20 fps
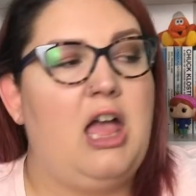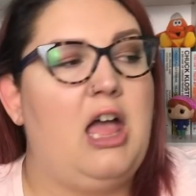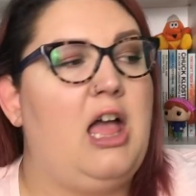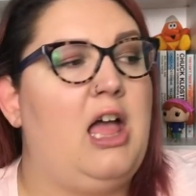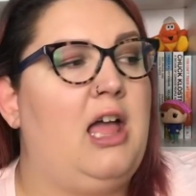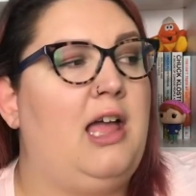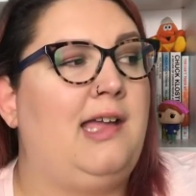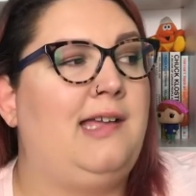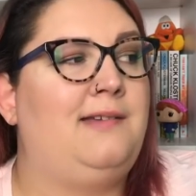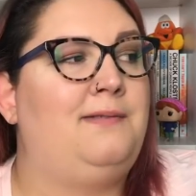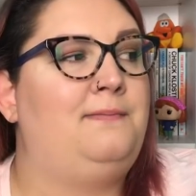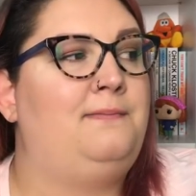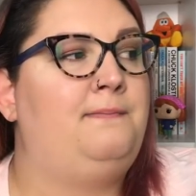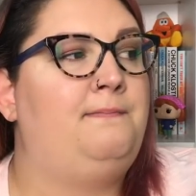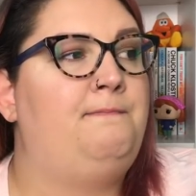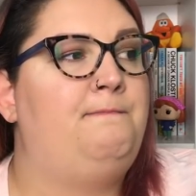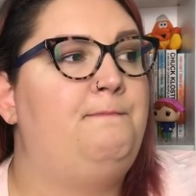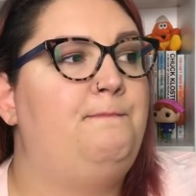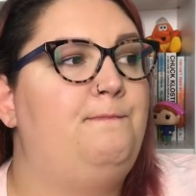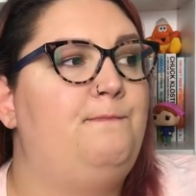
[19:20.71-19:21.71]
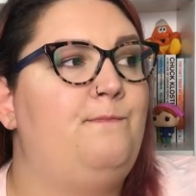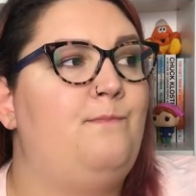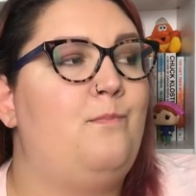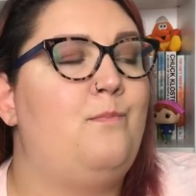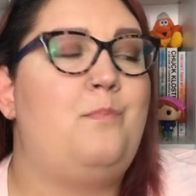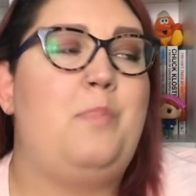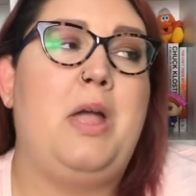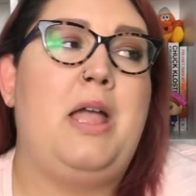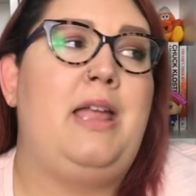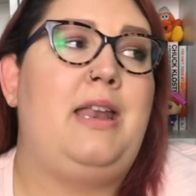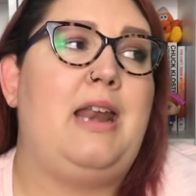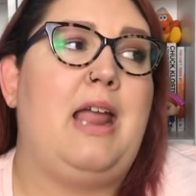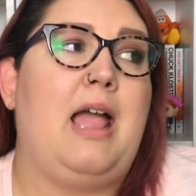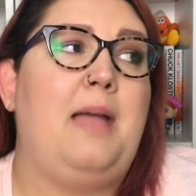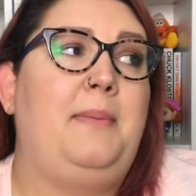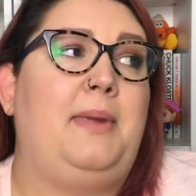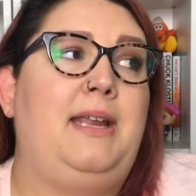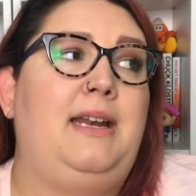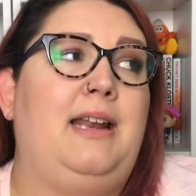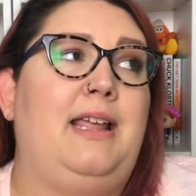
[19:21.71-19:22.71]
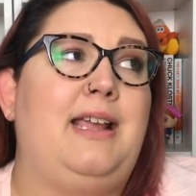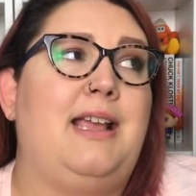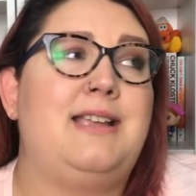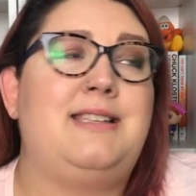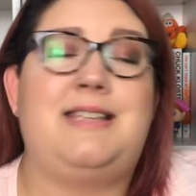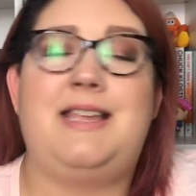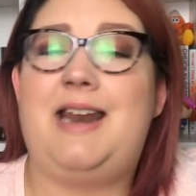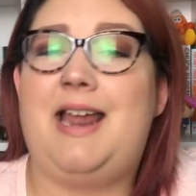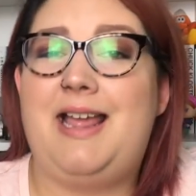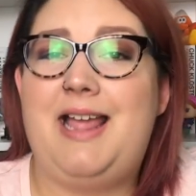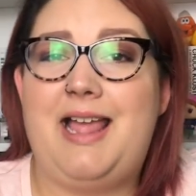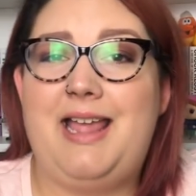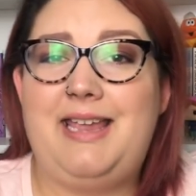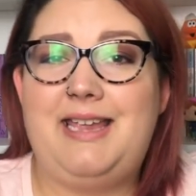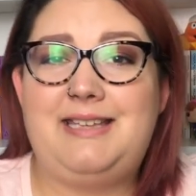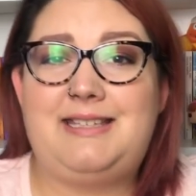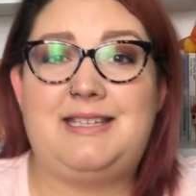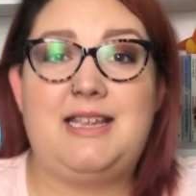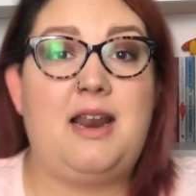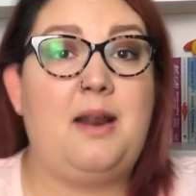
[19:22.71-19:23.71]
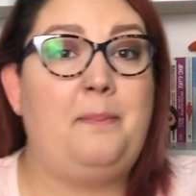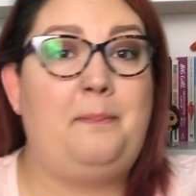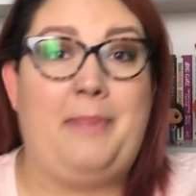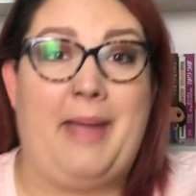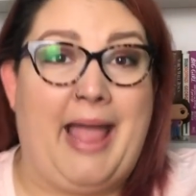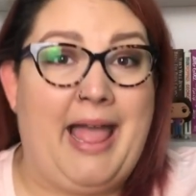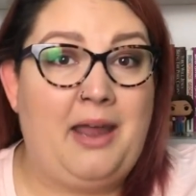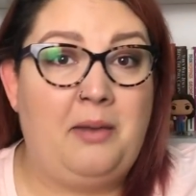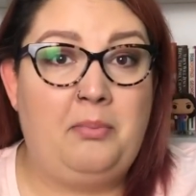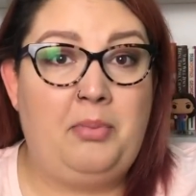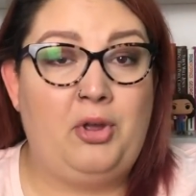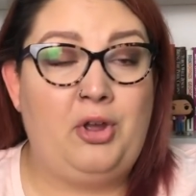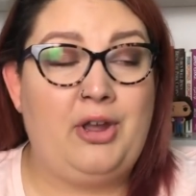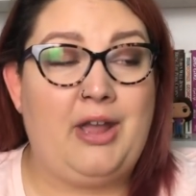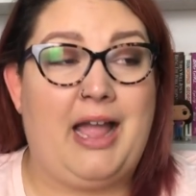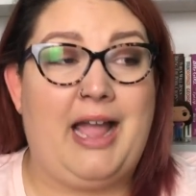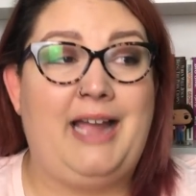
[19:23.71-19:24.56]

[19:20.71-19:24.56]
Um, but I mean, like I said, I, it's not a bad book.